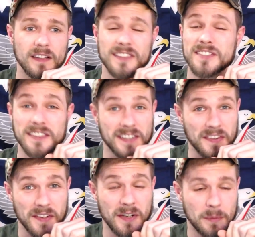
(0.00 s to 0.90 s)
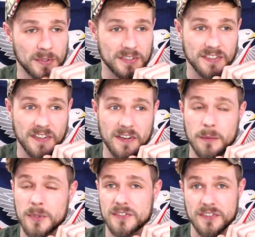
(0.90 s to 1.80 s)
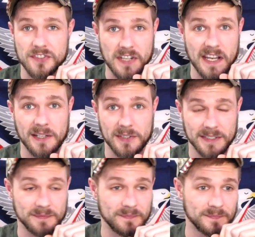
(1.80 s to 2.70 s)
Let's get to the numbers because the numbers are staggering.